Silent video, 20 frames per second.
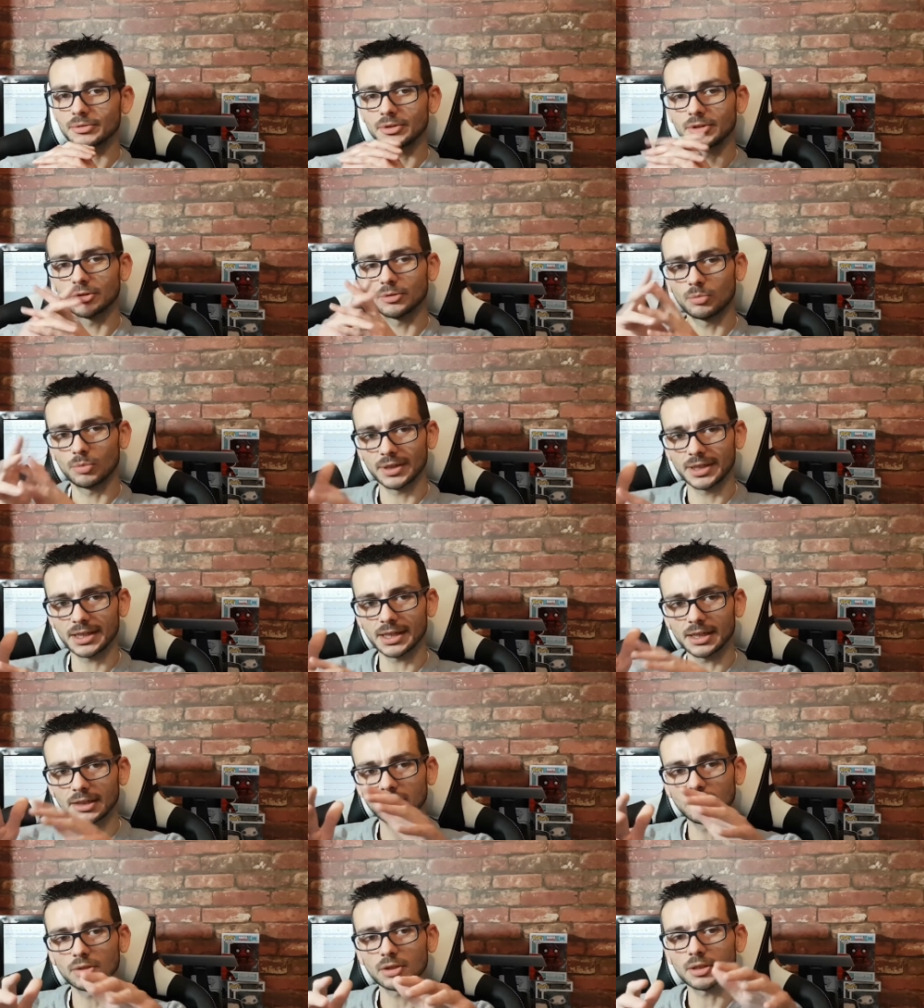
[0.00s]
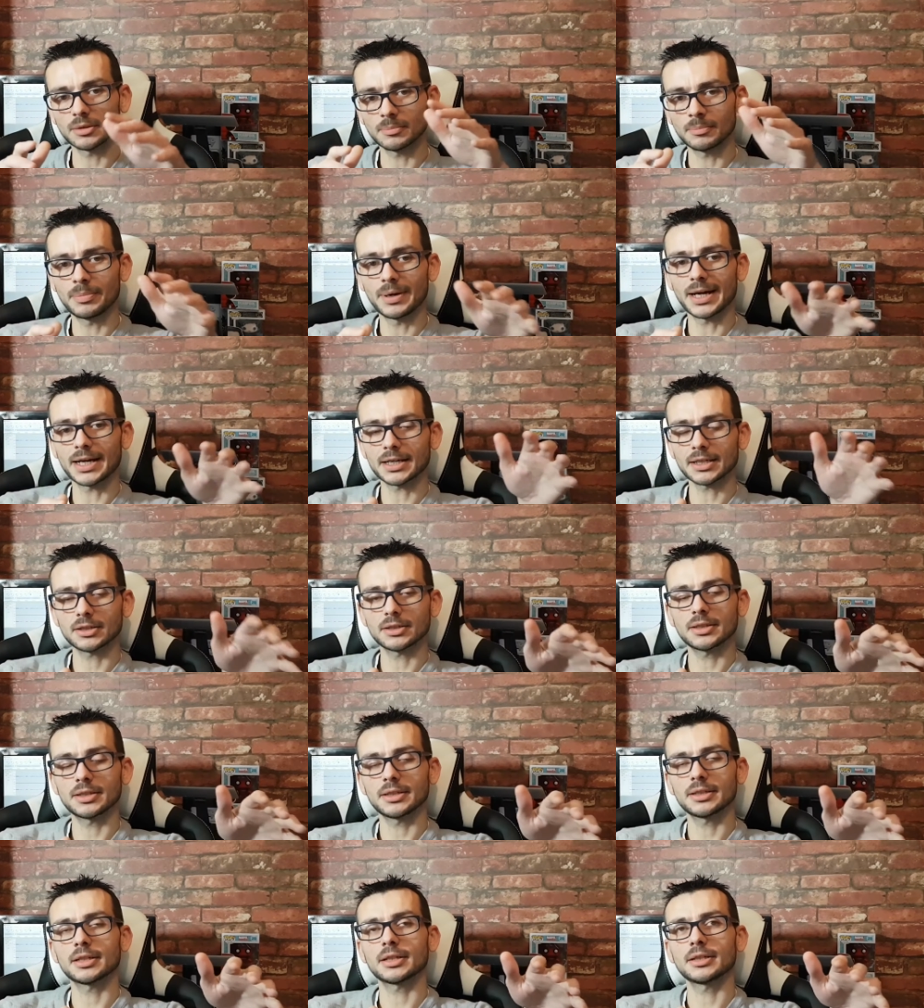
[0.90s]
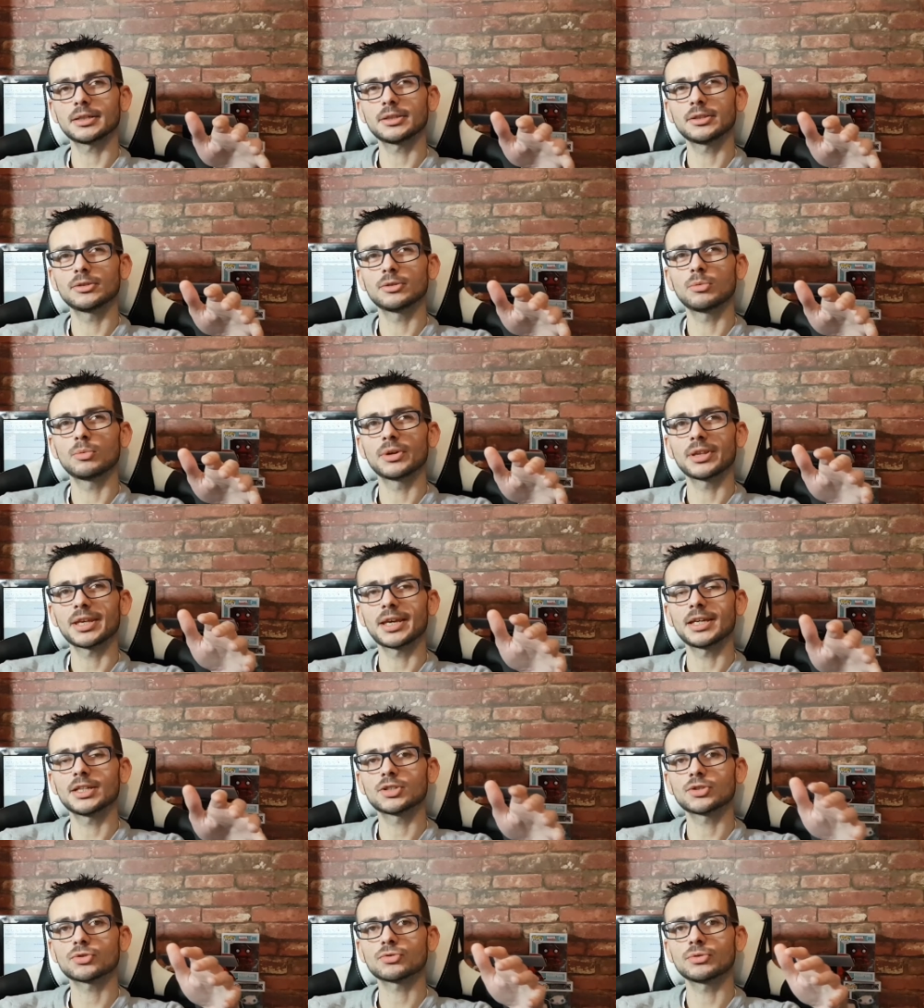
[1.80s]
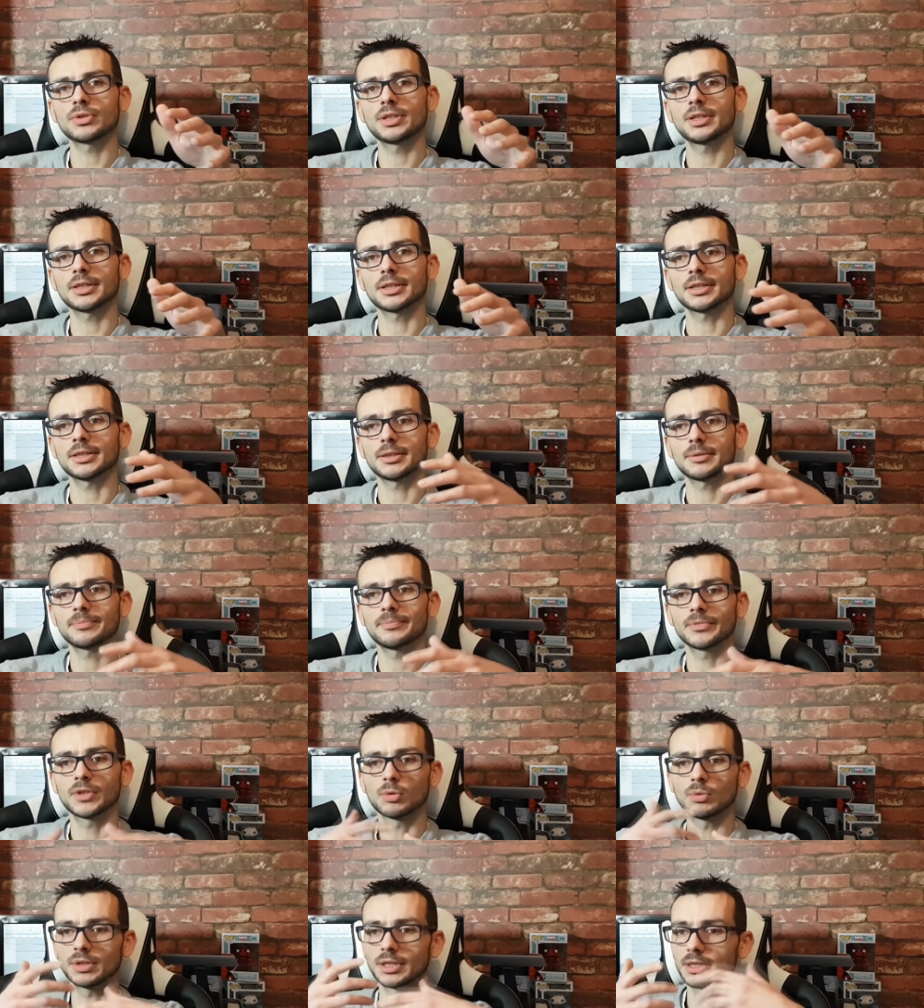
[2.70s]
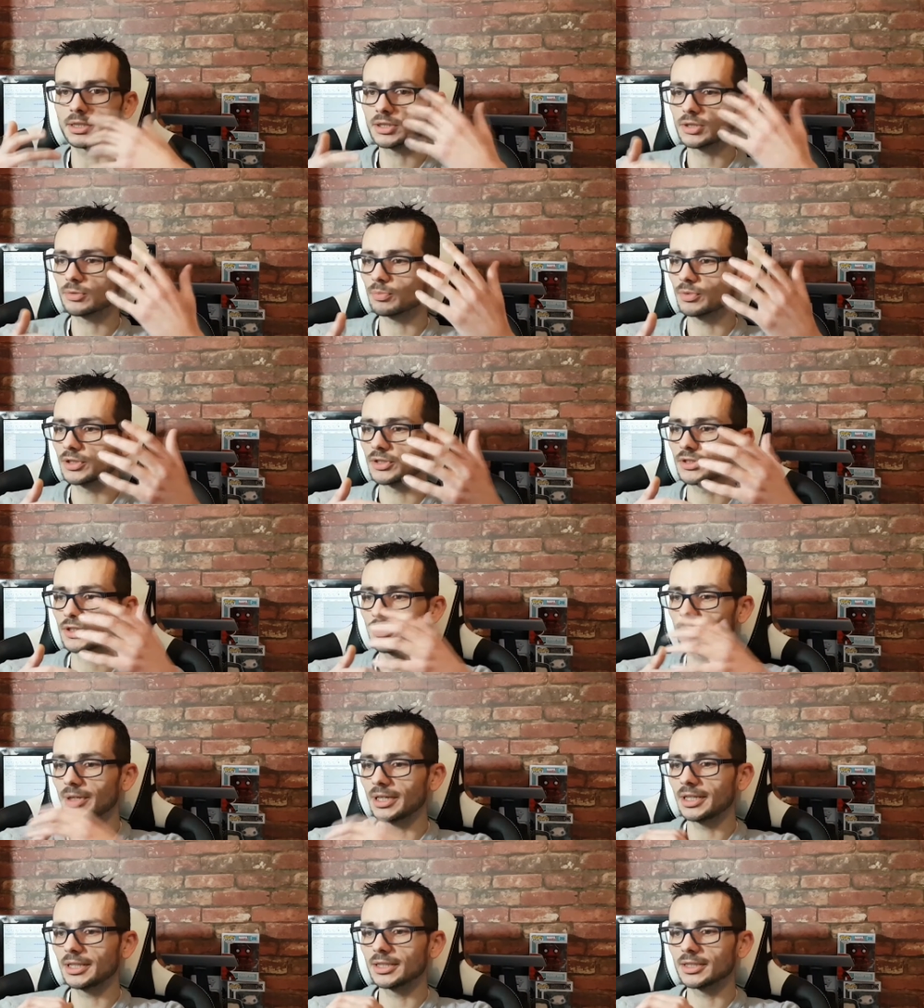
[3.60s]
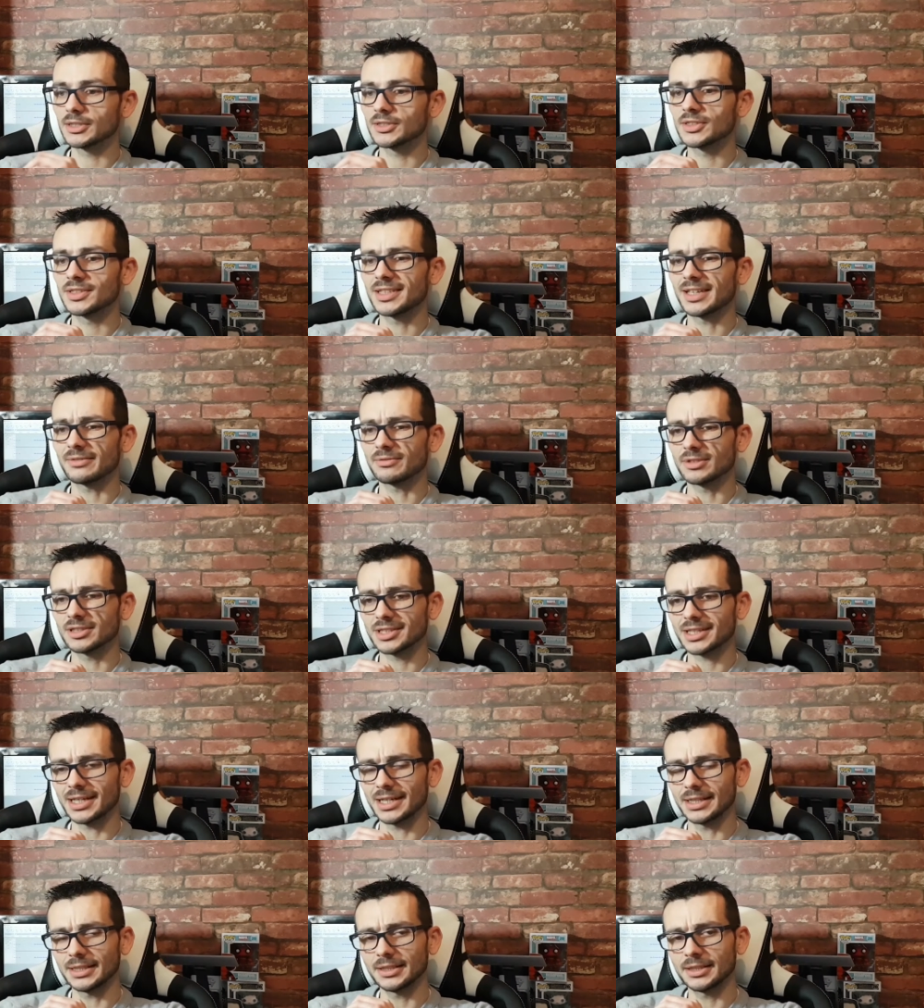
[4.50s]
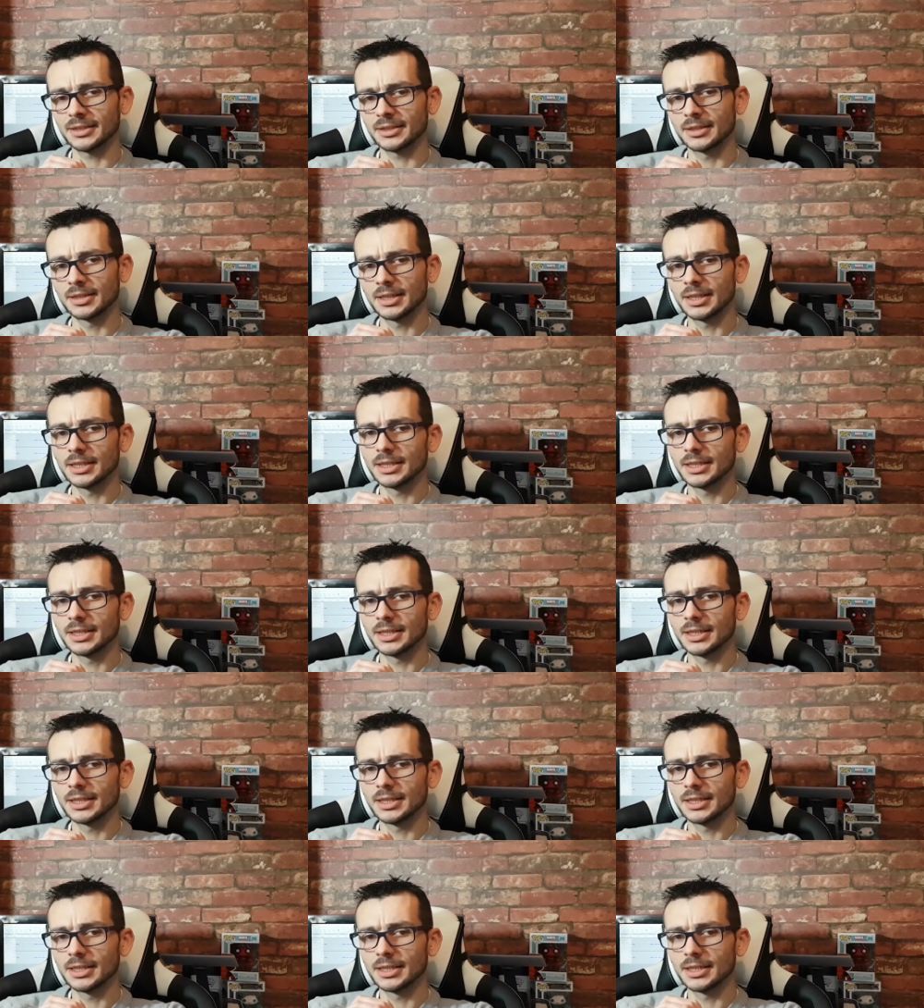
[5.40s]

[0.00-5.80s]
You know, we can look back uh, you know, with history, um, the one that springs to mind is Devil's Canyon.